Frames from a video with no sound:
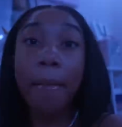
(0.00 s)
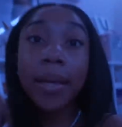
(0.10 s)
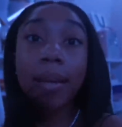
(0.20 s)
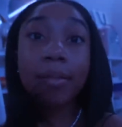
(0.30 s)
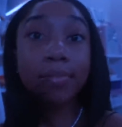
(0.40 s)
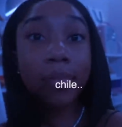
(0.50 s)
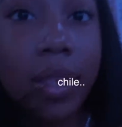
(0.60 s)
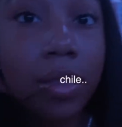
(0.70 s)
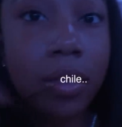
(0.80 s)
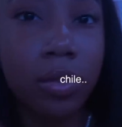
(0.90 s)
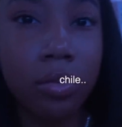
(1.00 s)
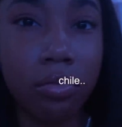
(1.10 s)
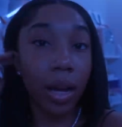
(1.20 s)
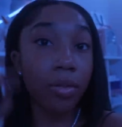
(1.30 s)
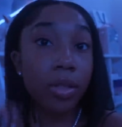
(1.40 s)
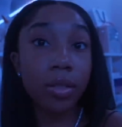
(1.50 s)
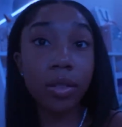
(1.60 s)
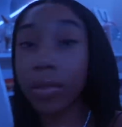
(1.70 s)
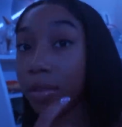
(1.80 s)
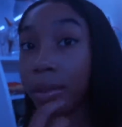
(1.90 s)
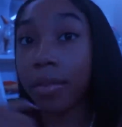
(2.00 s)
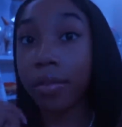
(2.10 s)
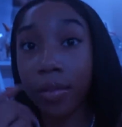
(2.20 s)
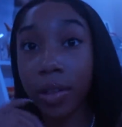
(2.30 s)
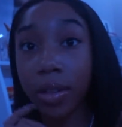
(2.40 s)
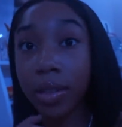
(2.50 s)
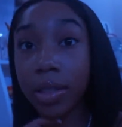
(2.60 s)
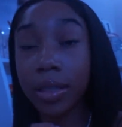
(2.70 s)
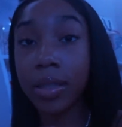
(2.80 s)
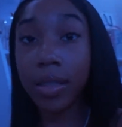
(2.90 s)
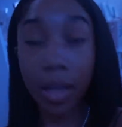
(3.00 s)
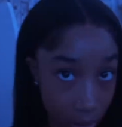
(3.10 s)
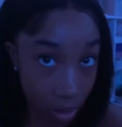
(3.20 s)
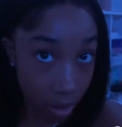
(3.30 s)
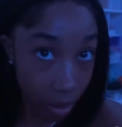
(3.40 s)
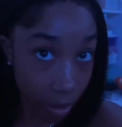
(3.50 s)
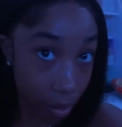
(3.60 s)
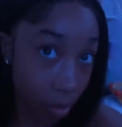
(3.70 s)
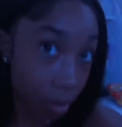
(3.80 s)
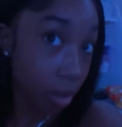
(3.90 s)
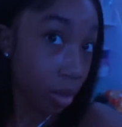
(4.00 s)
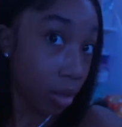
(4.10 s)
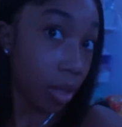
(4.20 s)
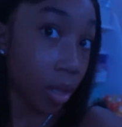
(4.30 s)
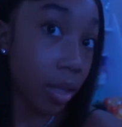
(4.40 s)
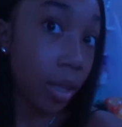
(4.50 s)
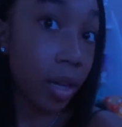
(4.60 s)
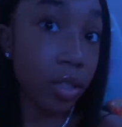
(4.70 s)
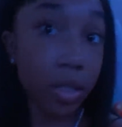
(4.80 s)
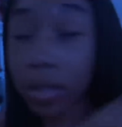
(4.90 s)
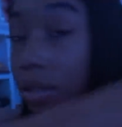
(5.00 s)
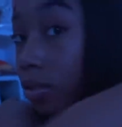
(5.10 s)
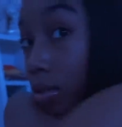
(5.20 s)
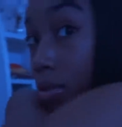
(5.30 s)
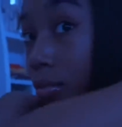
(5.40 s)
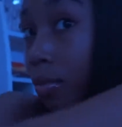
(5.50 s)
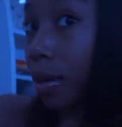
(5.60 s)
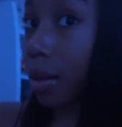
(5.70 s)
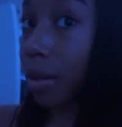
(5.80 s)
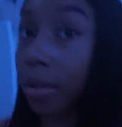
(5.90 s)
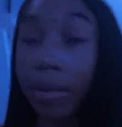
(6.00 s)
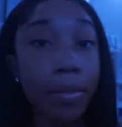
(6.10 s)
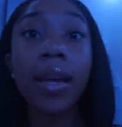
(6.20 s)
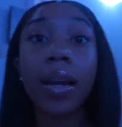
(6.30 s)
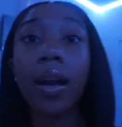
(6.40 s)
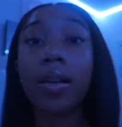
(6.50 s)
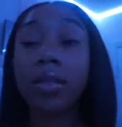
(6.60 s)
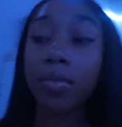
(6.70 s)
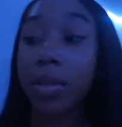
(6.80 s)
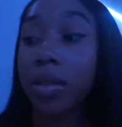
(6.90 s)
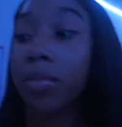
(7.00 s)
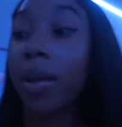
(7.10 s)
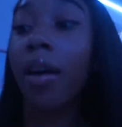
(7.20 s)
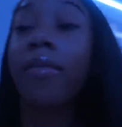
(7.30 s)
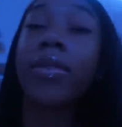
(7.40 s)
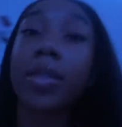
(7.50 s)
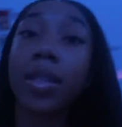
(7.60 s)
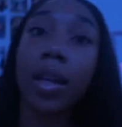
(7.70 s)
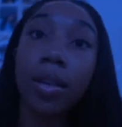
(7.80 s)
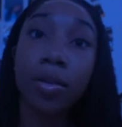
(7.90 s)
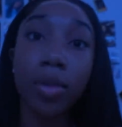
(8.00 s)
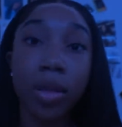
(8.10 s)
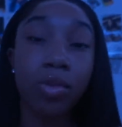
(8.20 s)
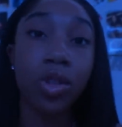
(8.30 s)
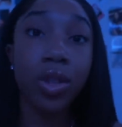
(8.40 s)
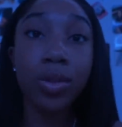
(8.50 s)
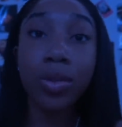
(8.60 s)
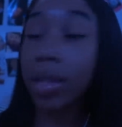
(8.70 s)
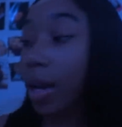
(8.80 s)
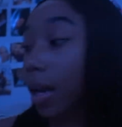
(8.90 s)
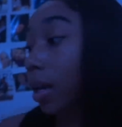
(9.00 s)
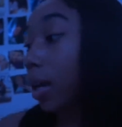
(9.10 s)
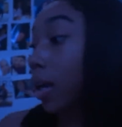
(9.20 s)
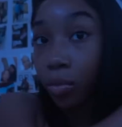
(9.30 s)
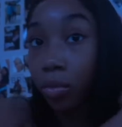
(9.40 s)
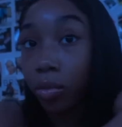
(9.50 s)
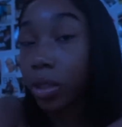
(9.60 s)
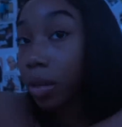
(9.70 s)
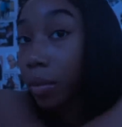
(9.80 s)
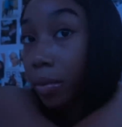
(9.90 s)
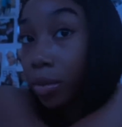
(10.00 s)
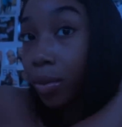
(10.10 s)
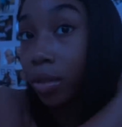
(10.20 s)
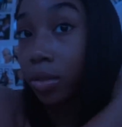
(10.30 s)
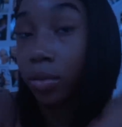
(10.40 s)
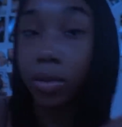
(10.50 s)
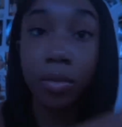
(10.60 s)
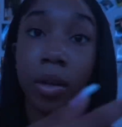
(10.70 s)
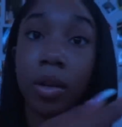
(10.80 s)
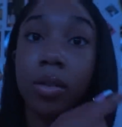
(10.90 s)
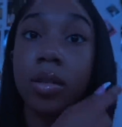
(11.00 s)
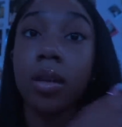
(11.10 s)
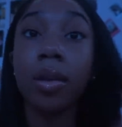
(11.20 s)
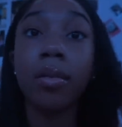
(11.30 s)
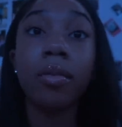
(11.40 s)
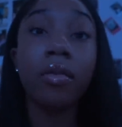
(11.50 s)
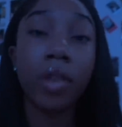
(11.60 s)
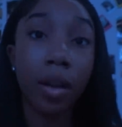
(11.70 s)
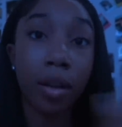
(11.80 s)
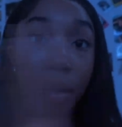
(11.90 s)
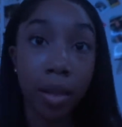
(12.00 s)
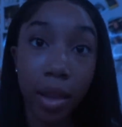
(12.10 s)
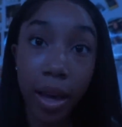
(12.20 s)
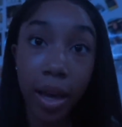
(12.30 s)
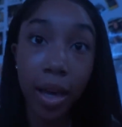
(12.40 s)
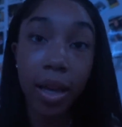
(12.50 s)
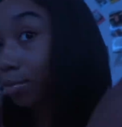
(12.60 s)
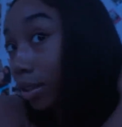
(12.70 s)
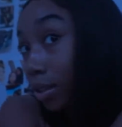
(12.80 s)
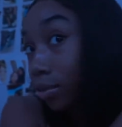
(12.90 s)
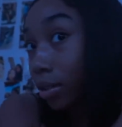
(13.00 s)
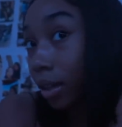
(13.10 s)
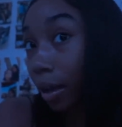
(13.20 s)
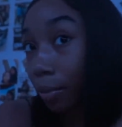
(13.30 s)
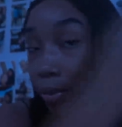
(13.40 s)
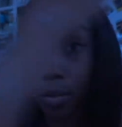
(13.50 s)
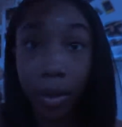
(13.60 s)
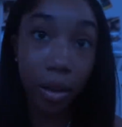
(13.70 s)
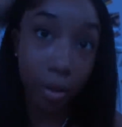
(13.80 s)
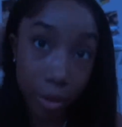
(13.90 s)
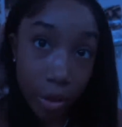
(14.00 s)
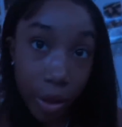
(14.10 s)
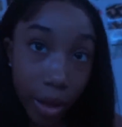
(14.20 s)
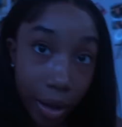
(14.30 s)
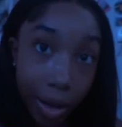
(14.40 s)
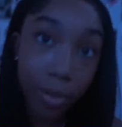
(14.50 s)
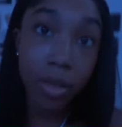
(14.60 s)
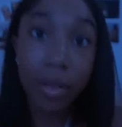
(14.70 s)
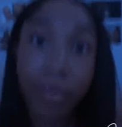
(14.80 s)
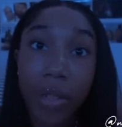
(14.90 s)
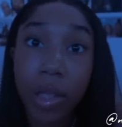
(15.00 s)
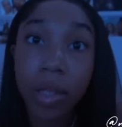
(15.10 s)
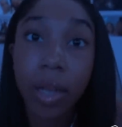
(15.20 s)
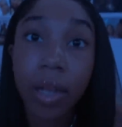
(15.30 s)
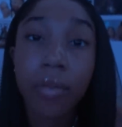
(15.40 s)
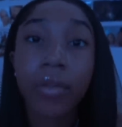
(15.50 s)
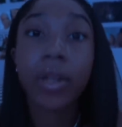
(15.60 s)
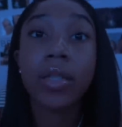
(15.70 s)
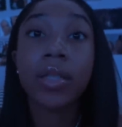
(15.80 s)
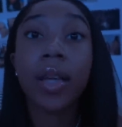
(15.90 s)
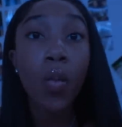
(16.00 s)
But yeah. Ooh. I was just on the phone with my friends, so yeah, it's just a cute little bob. And I also put some outfits together with some shoes that I got. We're taking my brother back to school tomorrow, so I'll probably vlog that. Really, really happy about how it turned out. I wasn't feeling it at first.